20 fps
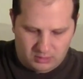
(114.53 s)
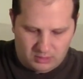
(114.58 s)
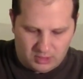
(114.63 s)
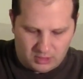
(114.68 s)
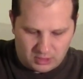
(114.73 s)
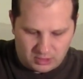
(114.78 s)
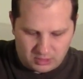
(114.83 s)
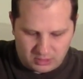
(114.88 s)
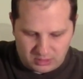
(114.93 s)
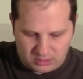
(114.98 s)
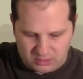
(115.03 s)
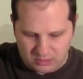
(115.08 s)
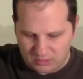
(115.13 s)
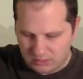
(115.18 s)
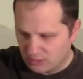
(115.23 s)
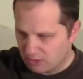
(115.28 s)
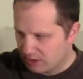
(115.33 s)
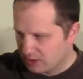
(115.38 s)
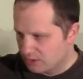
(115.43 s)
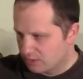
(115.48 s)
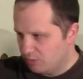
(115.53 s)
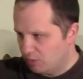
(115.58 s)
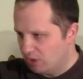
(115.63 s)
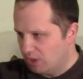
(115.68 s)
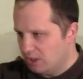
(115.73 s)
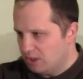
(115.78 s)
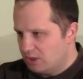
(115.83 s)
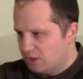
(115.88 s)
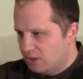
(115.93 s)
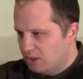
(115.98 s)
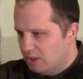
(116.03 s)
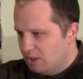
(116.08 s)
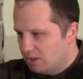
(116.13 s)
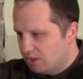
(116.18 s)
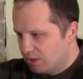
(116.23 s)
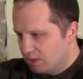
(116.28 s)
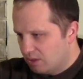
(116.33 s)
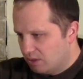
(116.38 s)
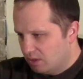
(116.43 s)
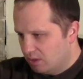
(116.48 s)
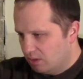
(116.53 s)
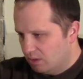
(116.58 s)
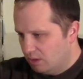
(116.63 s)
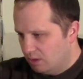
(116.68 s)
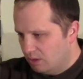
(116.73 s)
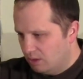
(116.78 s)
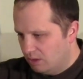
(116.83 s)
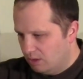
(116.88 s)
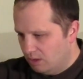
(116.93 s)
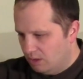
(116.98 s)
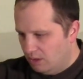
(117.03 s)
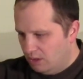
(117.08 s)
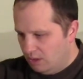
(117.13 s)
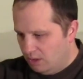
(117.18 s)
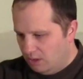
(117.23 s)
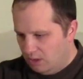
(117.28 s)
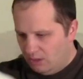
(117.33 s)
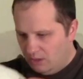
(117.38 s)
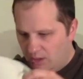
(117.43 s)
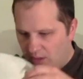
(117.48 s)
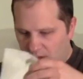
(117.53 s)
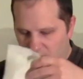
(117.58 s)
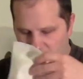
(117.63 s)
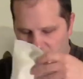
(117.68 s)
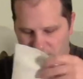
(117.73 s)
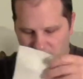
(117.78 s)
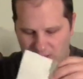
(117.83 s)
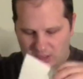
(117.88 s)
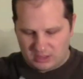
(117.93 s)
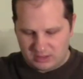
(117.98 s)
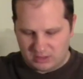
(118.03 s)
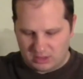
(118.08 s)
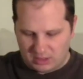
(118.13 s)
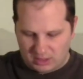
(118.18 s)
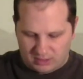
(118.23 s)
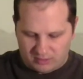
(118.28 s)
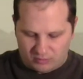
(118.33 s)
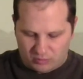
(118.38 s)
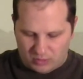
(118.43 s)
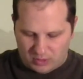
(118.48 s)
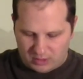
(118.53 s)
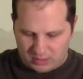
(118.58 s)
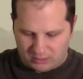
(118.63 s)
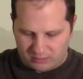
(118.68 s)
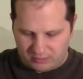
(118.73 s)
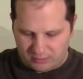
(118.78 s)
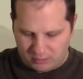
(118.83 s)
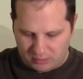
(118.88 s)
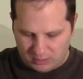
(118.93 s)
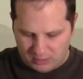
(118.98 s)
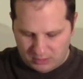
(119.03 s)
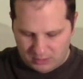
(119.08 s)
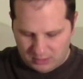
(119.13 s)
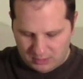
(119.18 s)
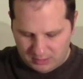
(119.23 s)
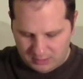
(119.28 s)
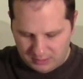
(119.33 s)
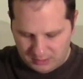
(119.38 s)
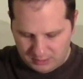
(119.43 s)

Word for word: And you just do this as many sheets as you have water for.